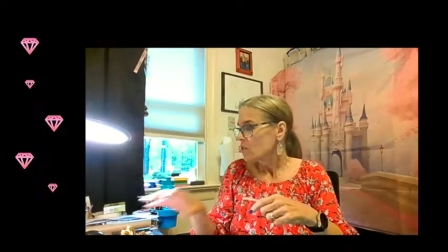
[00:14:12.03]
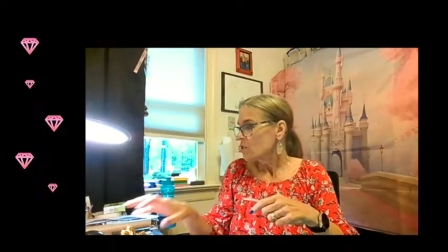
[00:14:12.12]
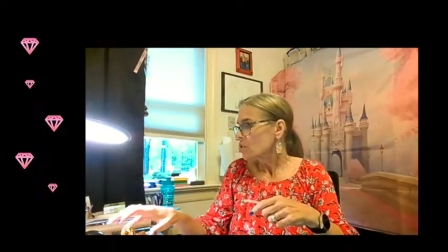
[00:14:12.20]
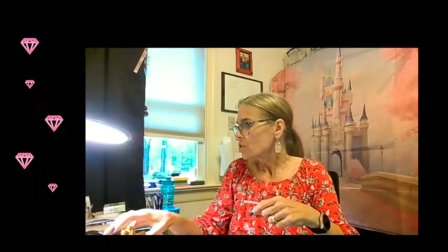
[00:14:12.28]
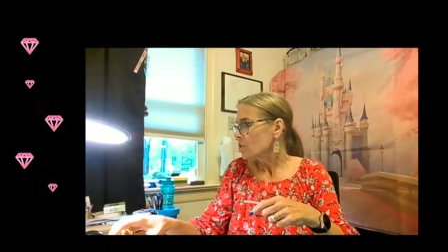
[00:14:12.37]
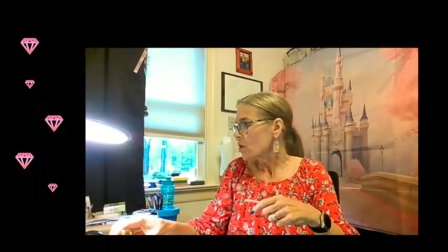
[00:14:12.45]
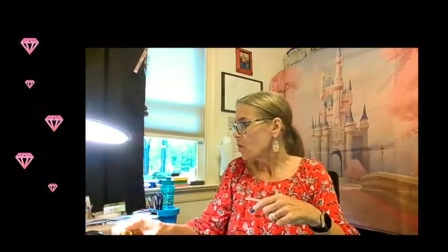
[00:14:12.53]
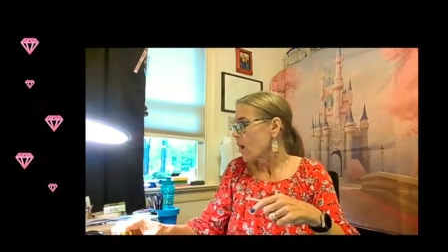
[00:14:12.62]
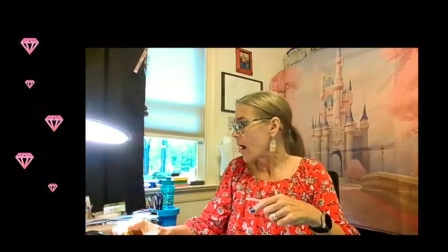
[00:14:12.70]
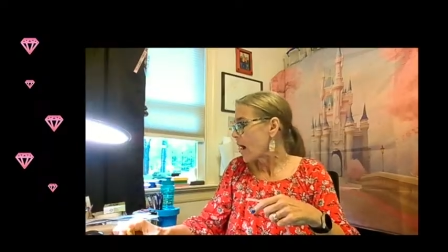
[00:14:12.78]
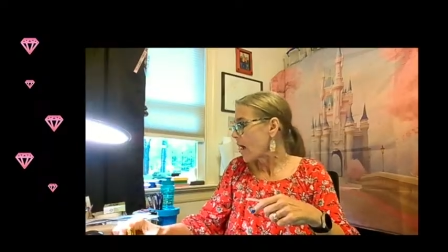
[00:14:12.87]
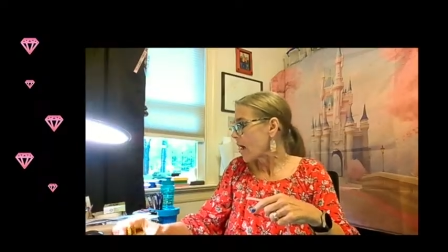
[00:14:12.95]
So
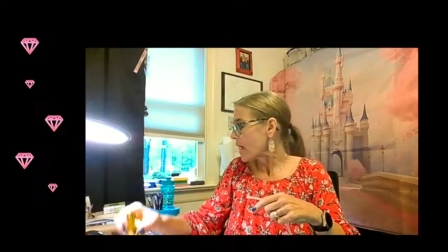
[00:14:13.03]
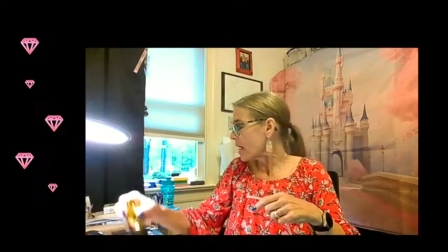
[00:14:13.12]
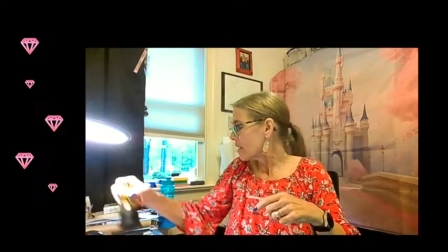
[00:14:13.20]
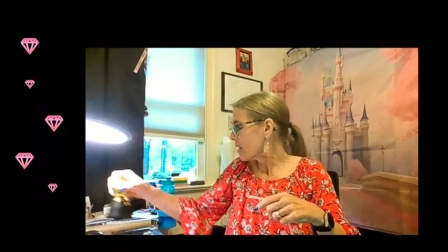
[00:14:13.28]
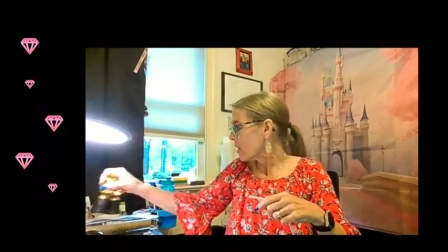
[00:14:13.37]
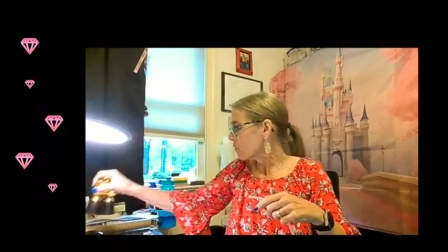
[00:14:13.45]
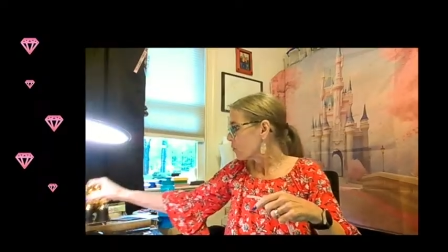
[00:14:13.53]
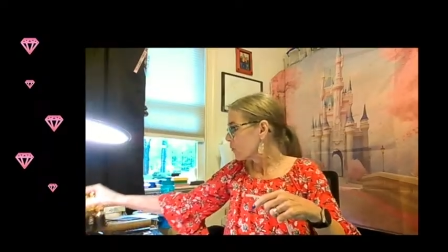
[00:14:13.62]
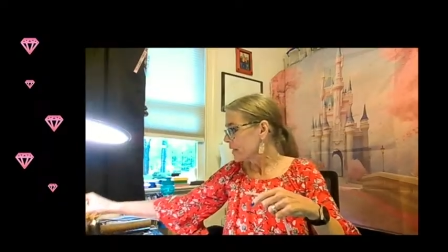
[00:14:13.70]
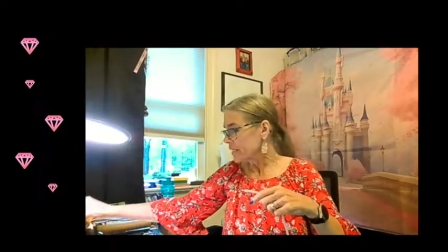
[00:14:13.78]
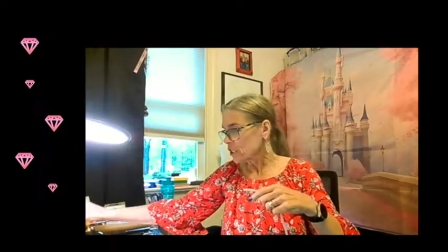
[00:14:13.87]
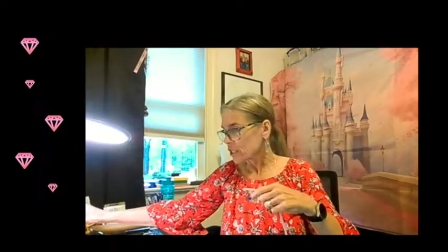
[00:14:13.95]
I
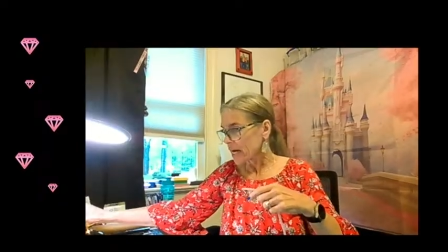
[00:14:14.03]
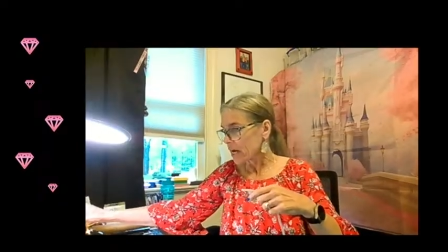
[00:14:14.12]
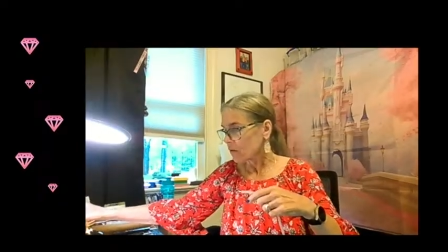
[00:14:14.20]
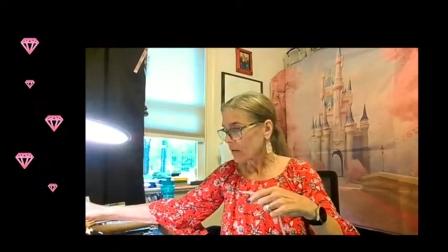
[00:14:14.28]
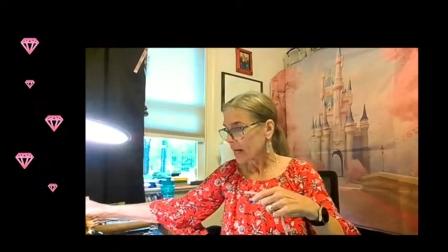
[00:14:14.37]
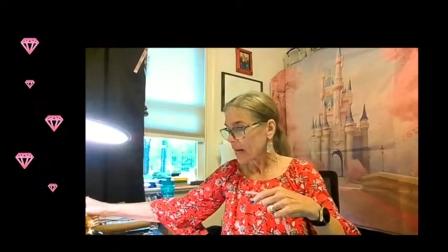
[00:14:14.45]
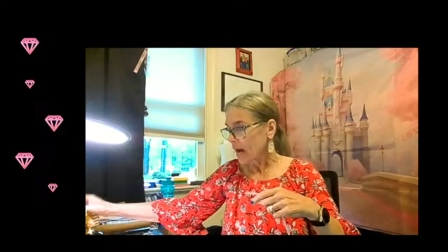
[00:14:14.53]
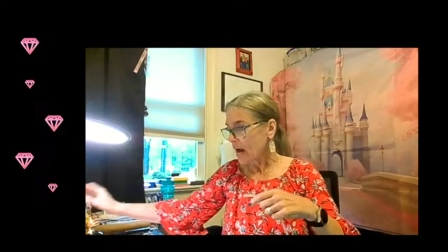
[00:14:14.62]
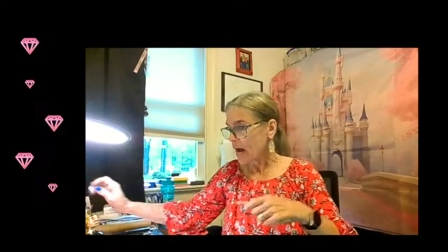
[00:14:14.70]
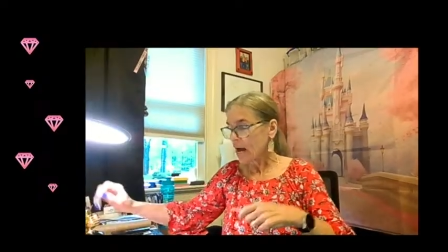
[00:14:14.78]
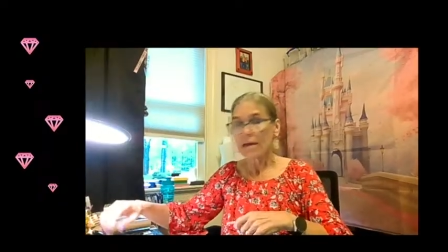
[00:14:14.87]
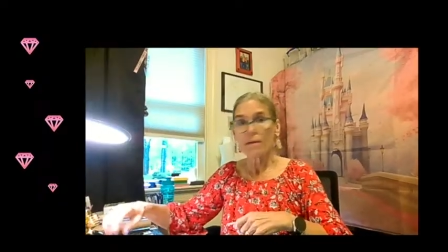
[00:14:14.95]
reached out and
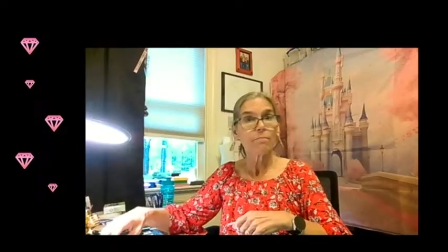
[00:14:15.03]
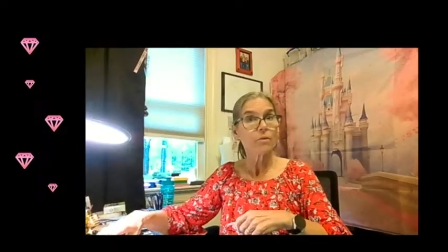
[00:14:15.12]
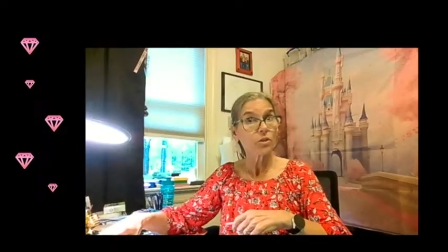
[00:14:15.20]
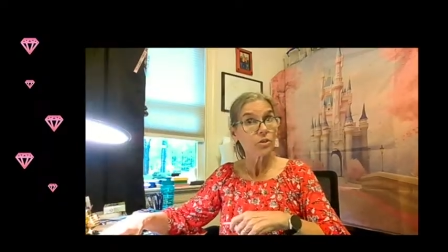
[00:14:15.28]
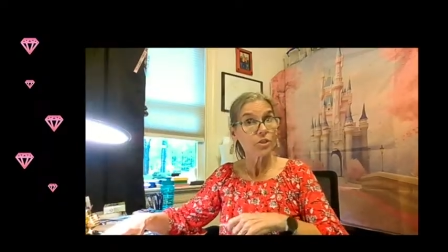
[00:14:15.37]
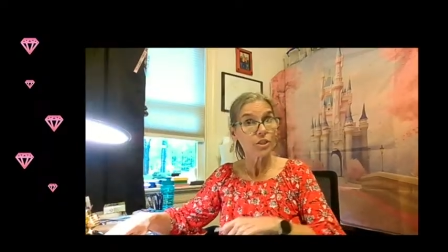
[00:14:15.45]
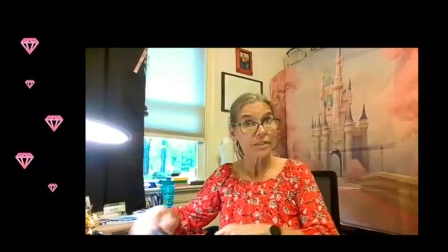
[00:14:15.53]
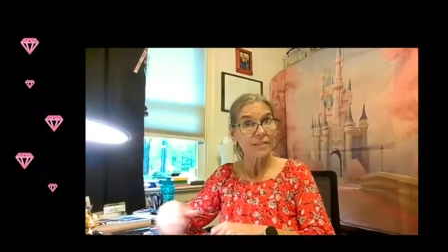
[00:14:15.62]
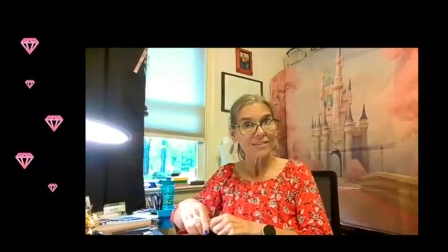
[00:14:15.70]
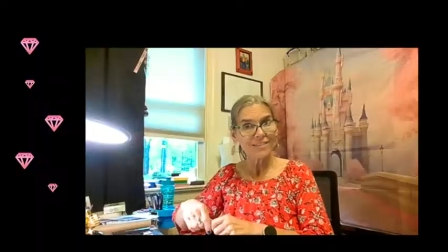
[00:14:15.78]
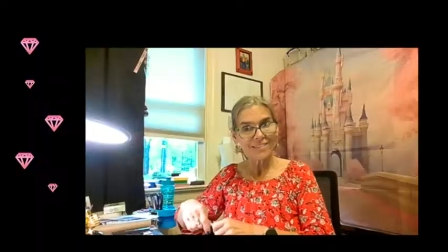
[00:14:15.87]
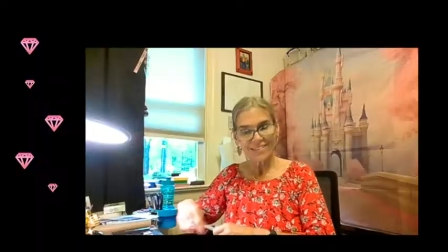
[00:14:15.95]
I
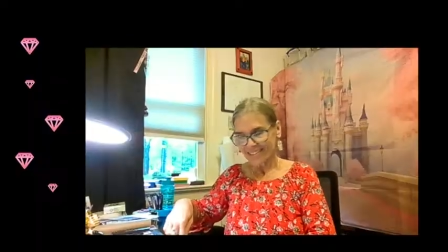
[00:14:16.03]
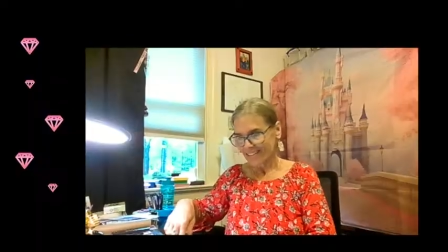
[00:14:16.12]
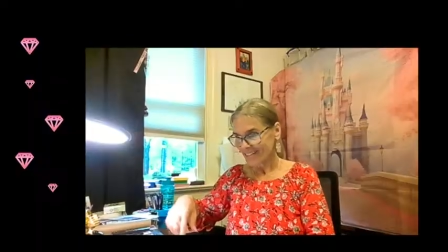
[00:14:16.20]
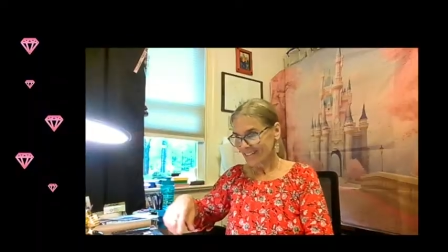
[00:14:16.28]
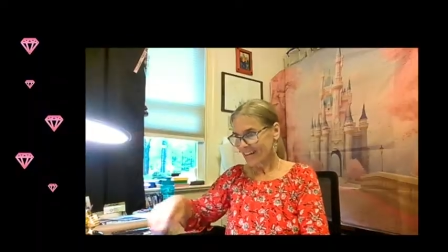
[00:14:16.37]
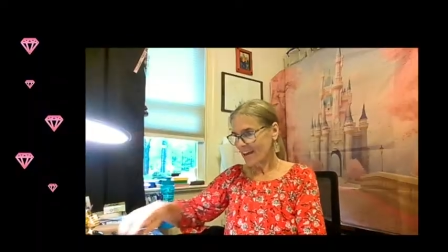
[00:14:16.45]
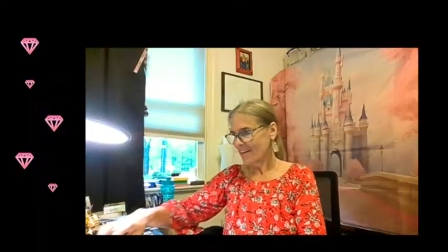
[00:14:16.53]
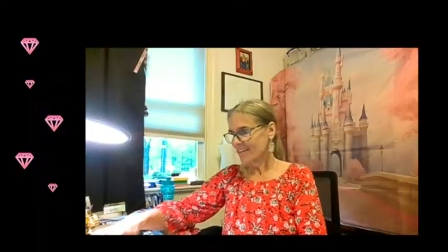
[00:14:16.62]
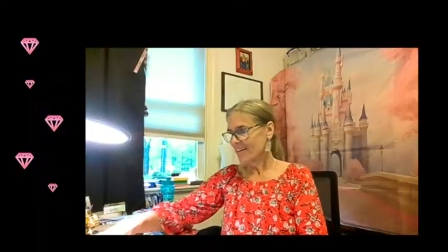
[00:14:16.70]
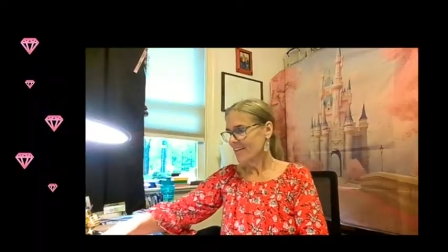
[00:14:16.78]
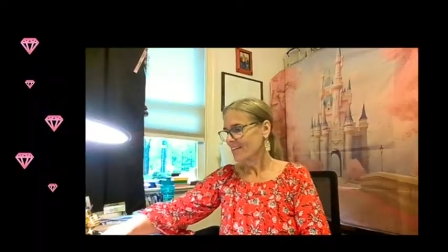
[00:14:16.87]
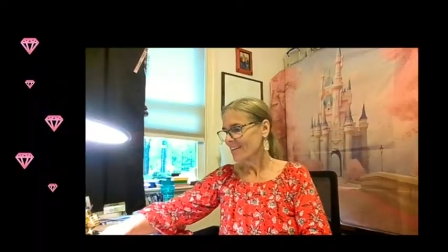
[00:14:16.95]
purchased
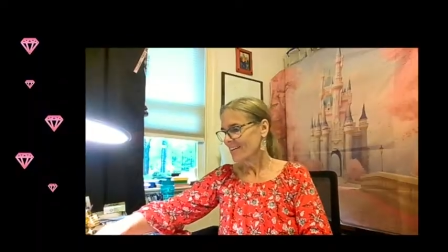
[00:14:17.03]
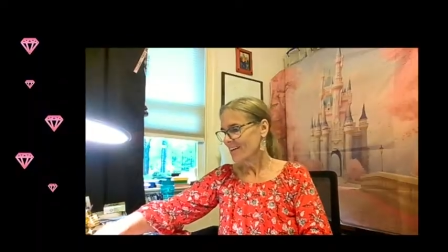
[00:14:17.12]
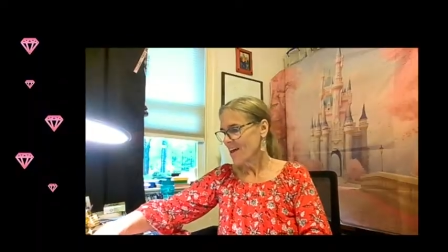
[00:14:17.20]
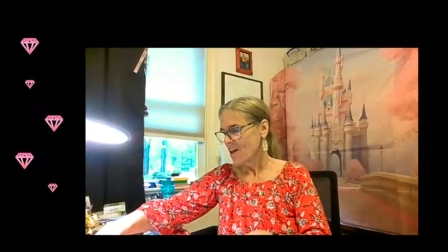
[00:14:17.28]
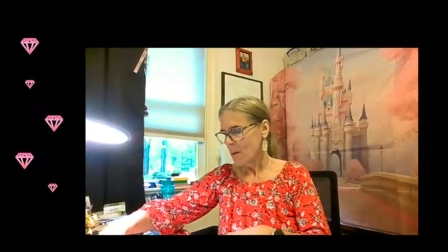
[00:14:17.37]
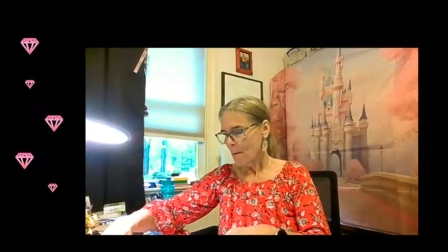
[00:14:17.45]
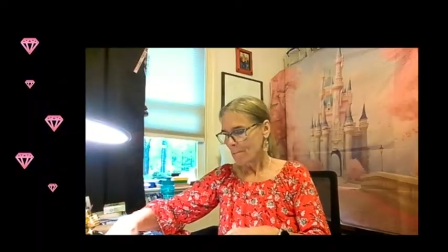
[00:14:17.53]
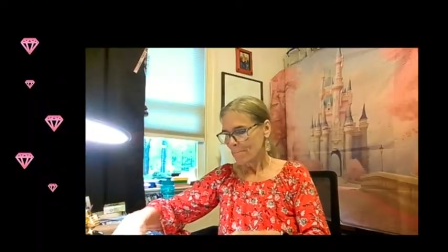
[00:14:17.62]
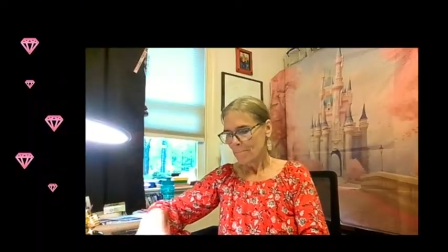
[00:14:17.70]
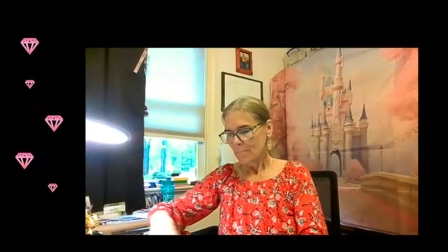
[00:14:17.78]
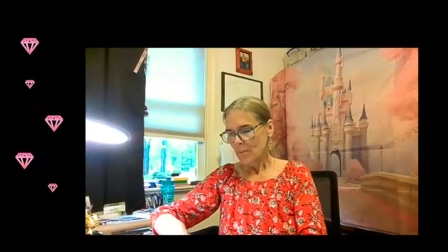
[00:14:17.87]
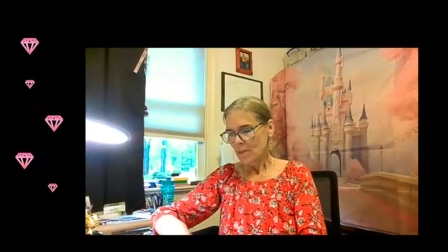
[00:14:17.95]
said
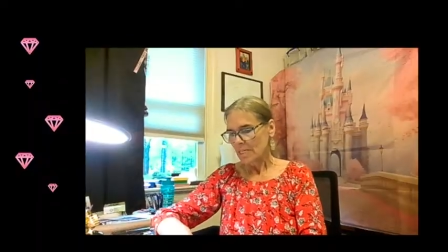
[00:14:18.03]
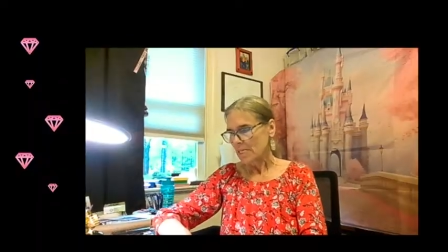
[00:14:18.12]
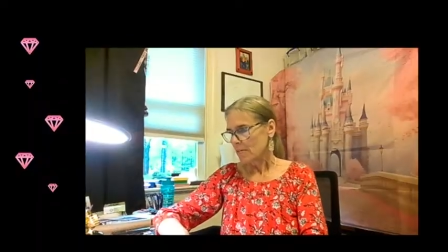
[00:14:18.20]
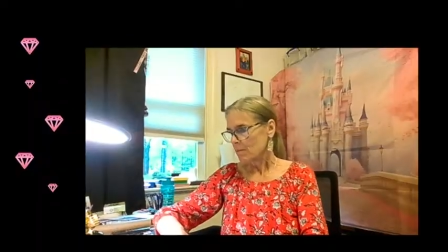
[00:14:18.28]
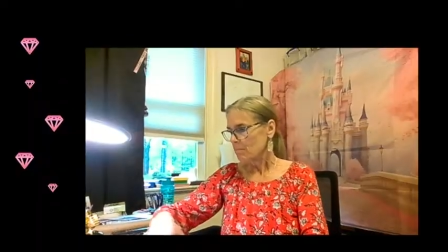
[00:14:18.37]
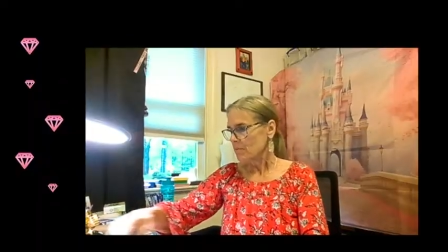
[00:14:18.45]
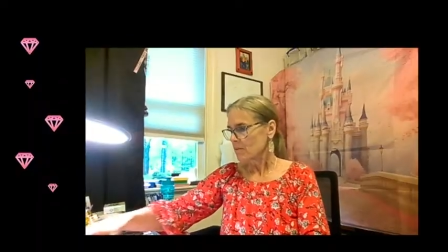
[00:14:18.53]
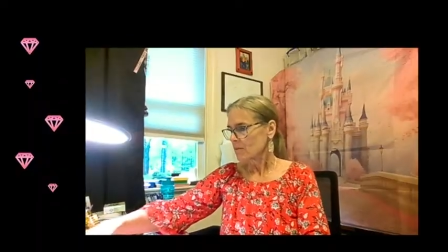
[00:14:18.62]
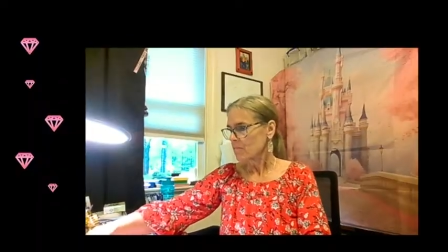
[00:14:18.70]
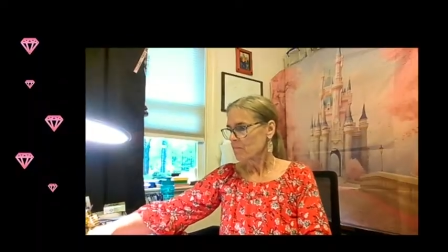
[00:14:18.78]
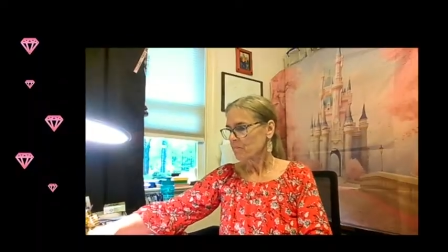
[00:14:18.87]
tips.